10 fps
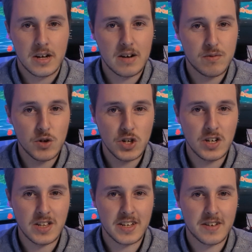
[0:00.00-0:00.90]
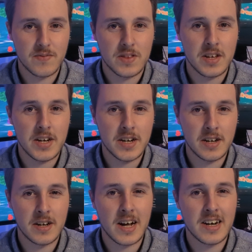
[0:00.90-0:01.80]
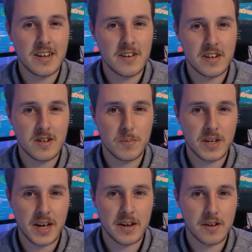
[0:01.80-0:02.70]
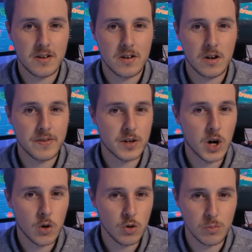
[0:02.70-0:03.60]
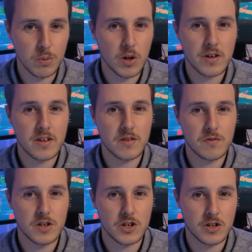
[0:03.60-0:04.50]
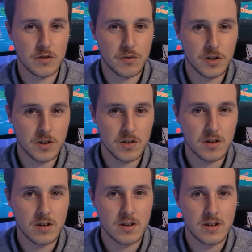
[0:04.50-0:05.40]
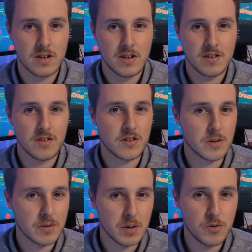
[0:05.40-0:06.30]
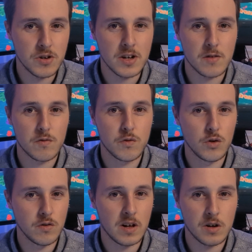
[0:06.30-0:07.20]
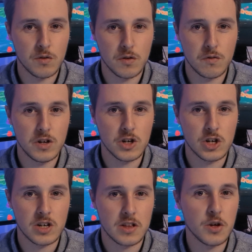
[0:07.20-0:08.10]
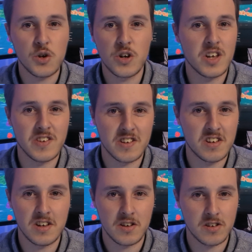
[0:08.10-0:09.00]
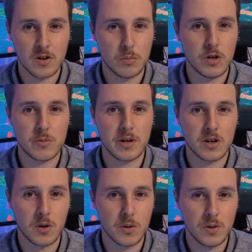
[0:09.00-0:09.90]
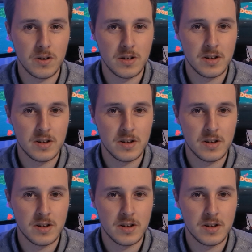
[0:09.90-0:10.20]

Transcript: Unfortunately, it added an unintended mechanic of the coral blocking the fish in your photos. So sometimes you'd get full value for fish that you couldn't even see because they were blocked by coral.